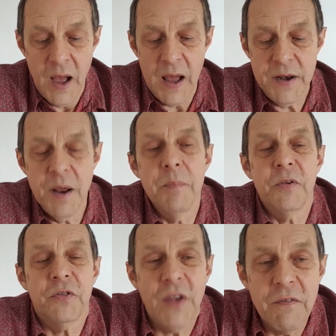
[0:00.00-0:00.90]
And number
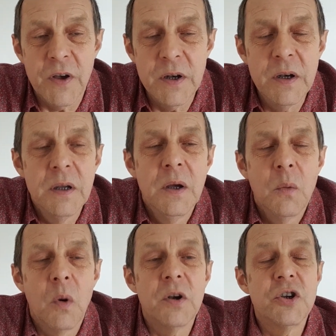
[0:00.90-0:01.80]
7,
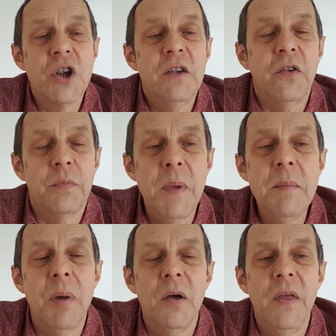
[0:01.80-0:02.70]
what did Jesus
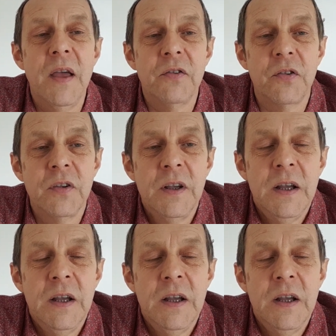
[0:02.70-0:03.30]
mean by this?